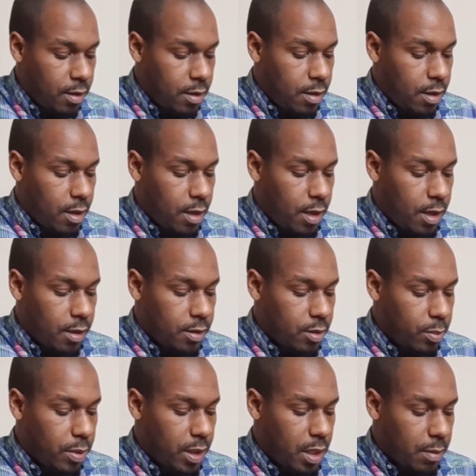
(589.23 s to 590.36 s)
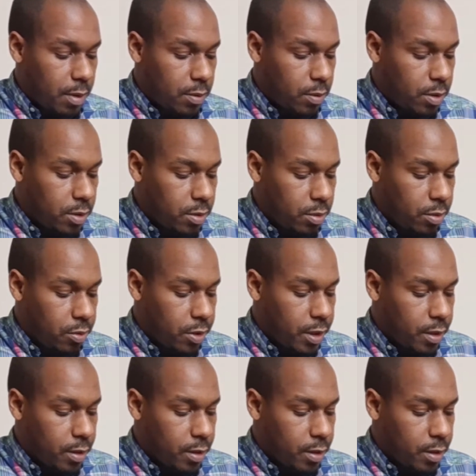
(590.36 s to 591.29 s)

All right, so bam, that's 1, 2, 3.